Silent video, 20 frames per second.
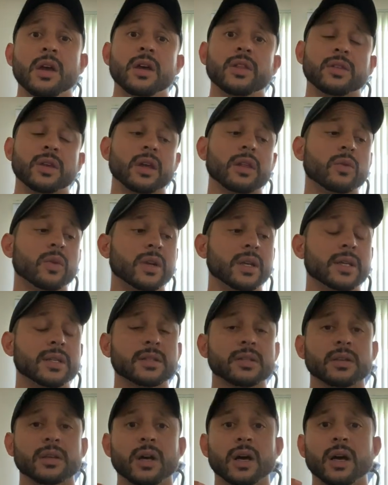The other one
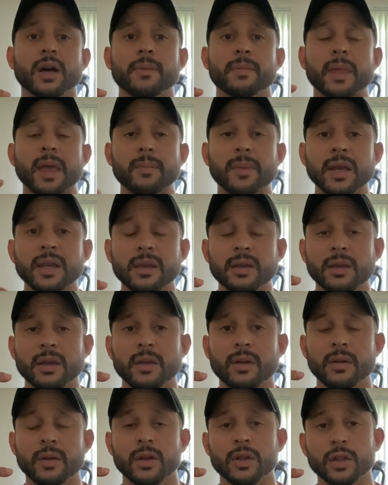is, am I
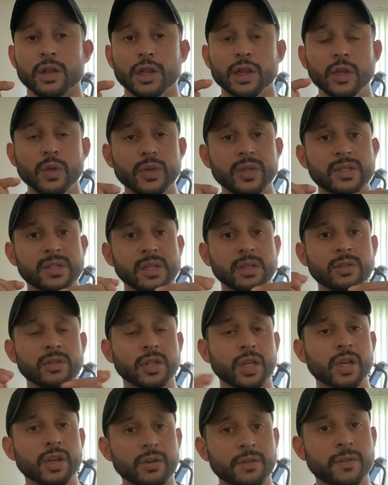losing
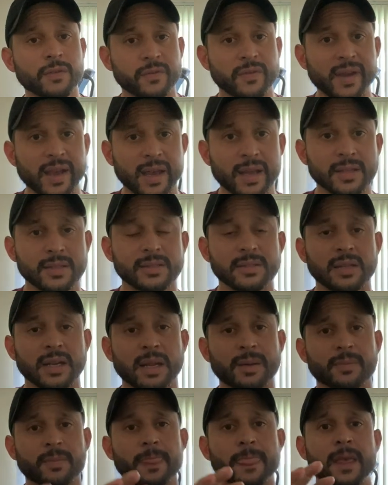too fast that
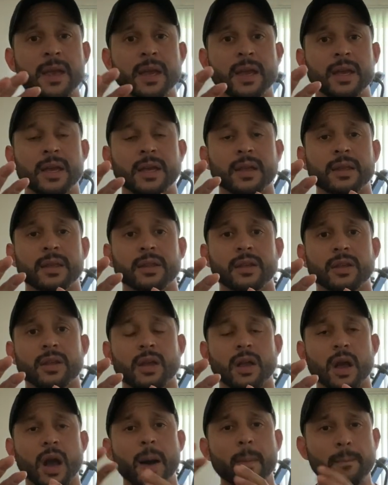I'm
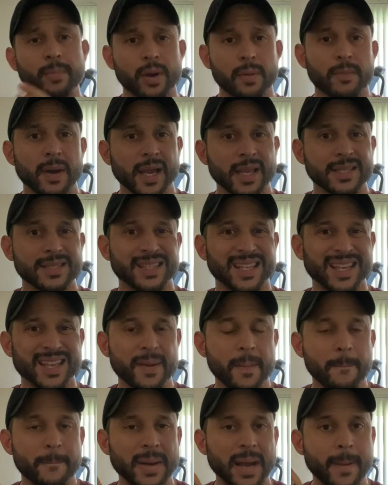
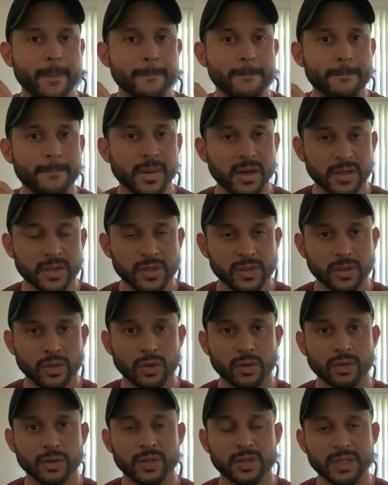compromising my
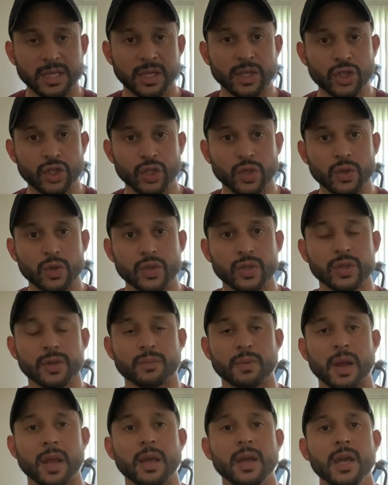muscle tissues,
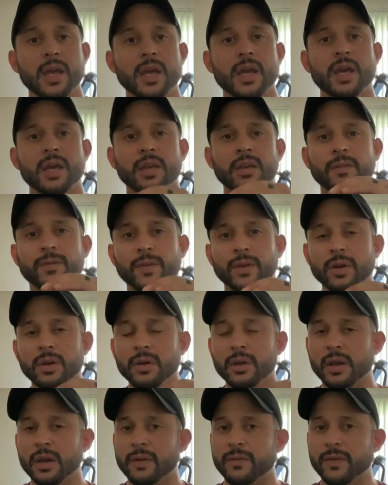right? If you're
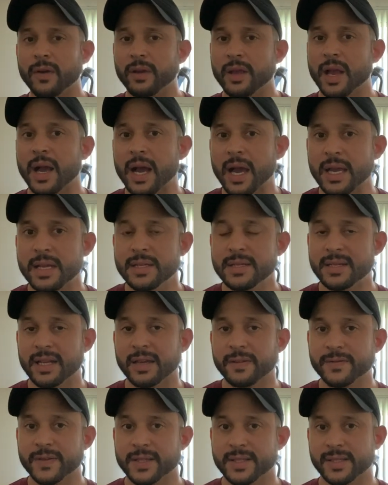in a very high
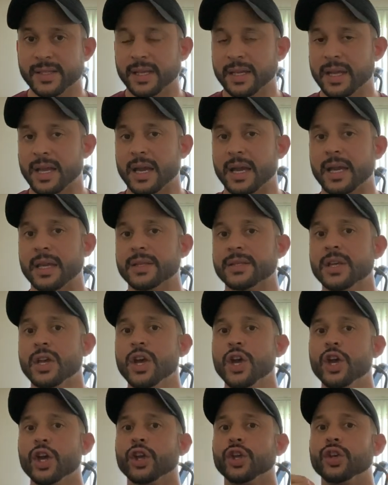deficit, guys,
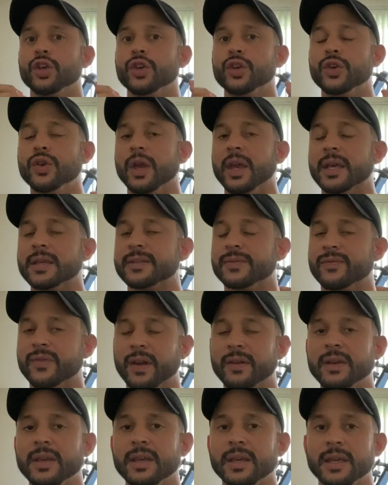it's
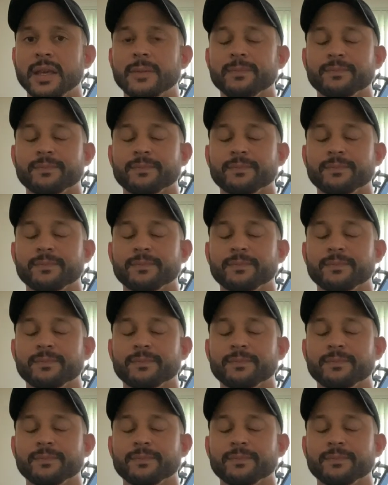very